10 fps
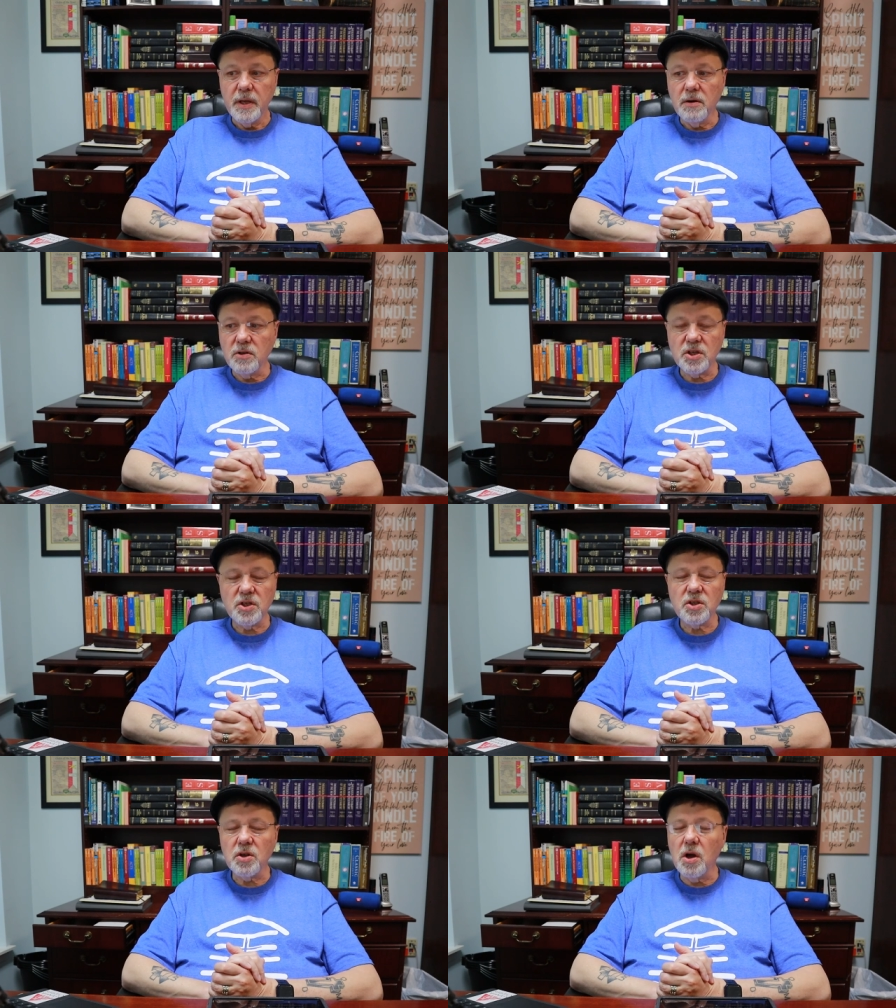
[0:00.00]
You know,
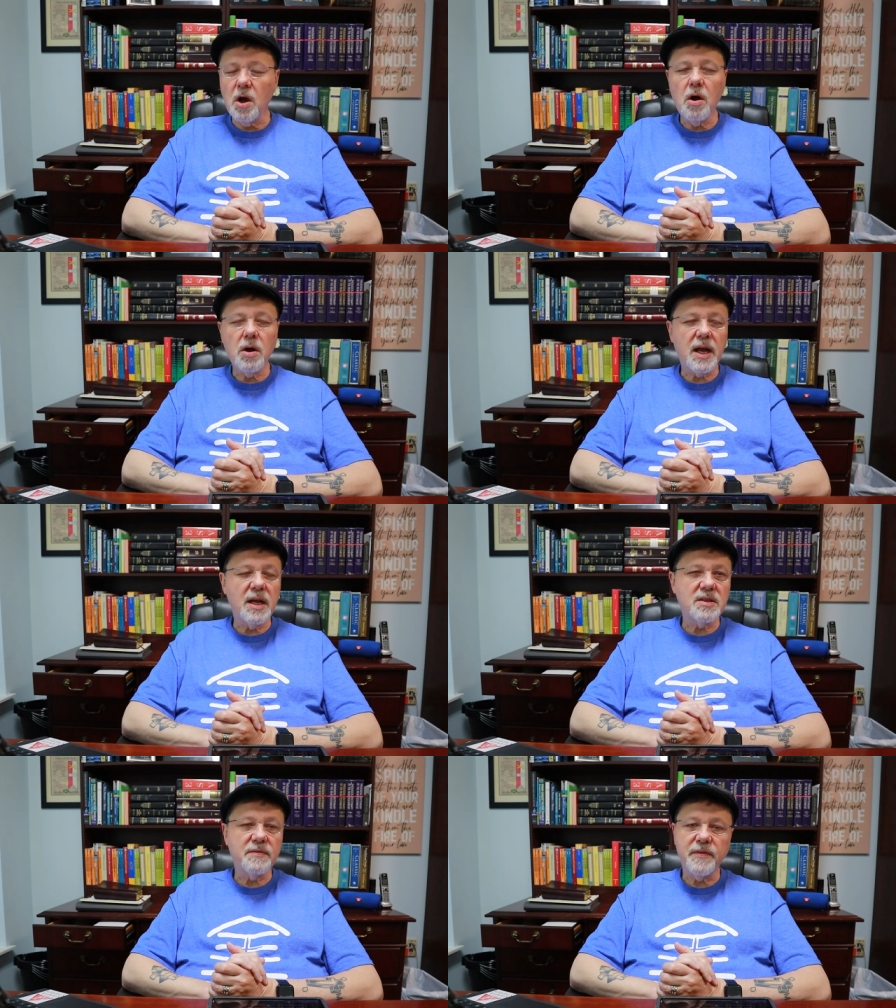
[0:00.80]
just all
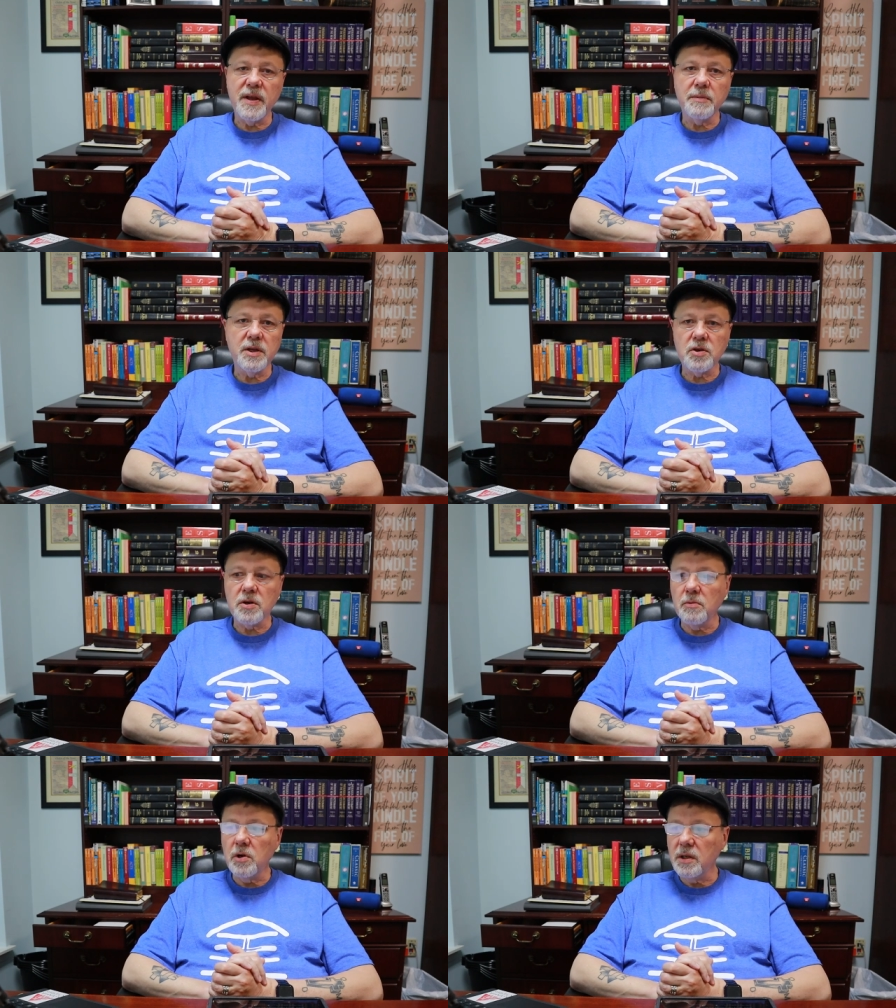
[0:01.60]
kinds of family
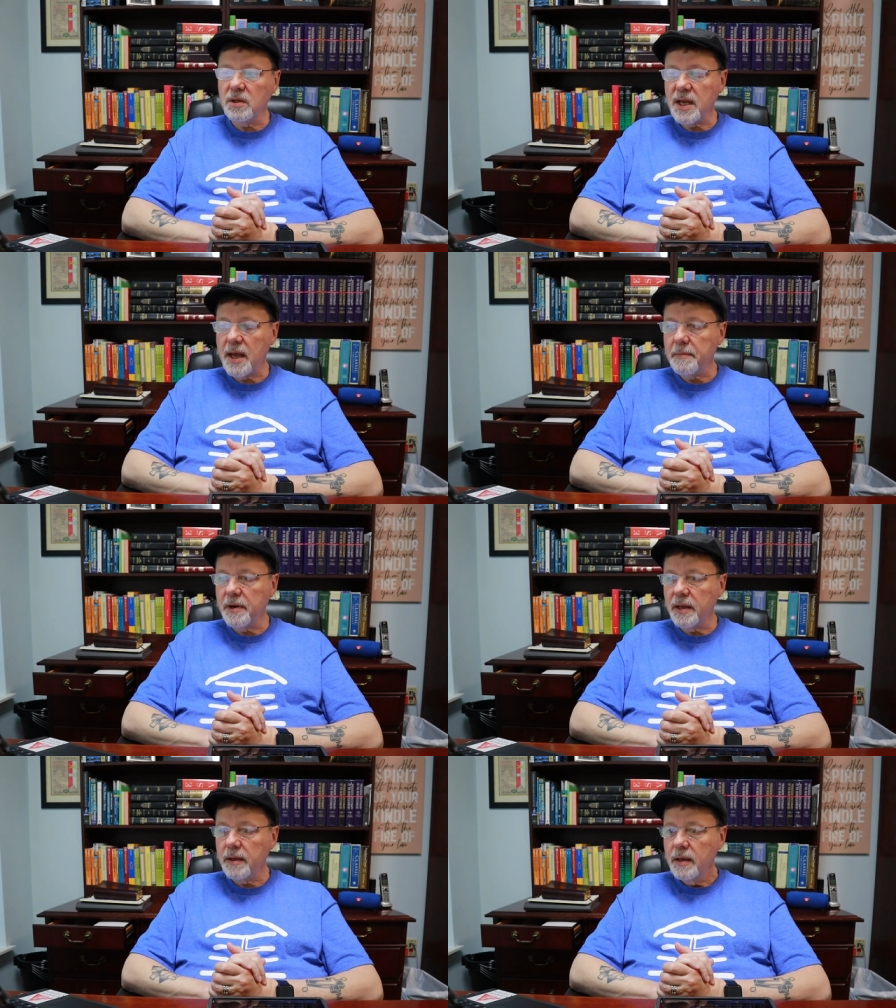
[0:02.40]
turmoil is
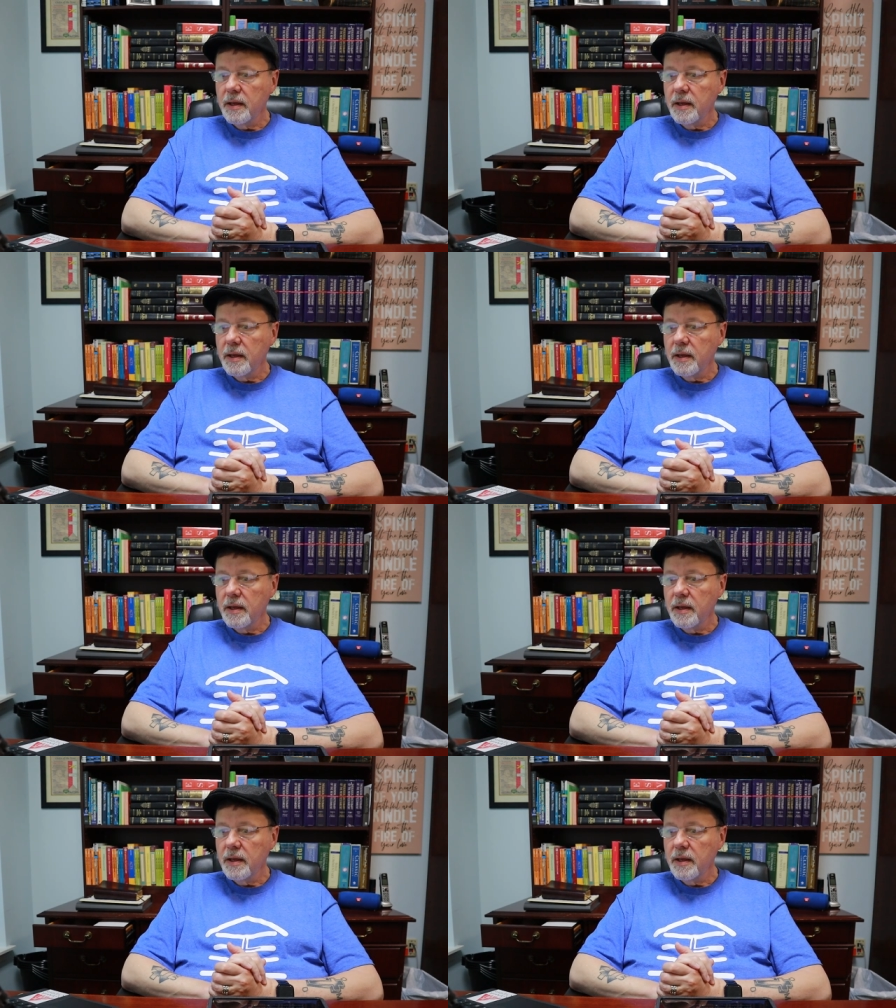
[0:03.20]
happening.